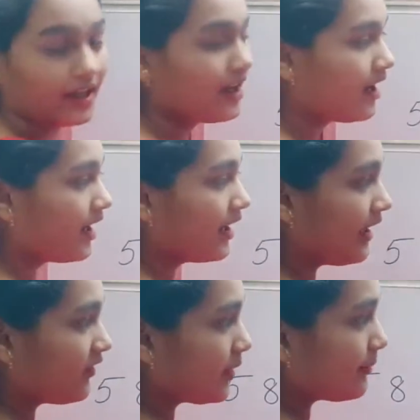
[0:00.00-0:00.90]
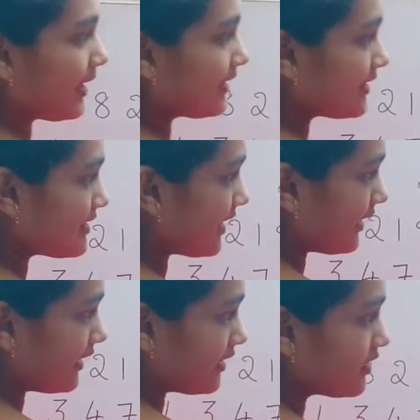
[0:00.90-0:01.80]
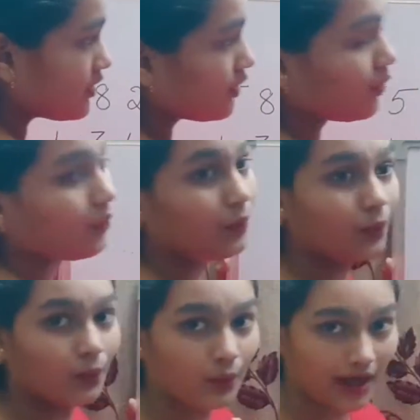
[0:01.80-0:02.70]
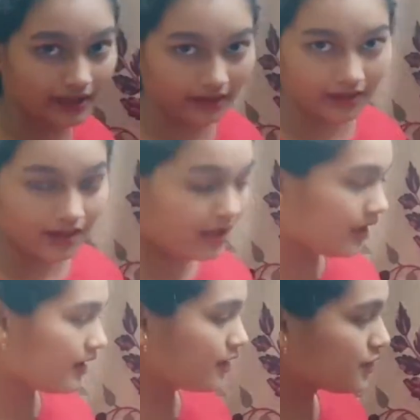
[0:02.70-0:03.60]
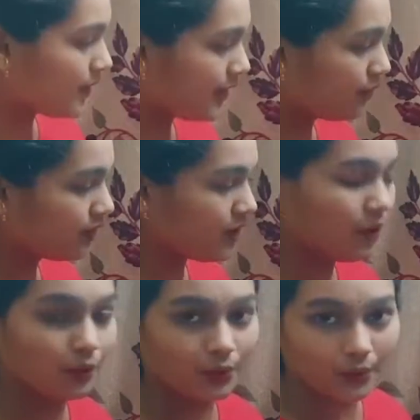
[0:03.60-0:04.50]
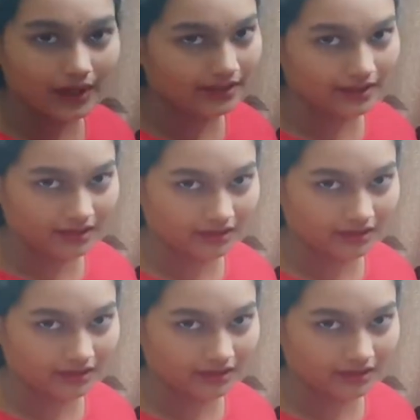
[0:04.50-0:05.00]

11 minus 10 is 1. So I wrote 1 here.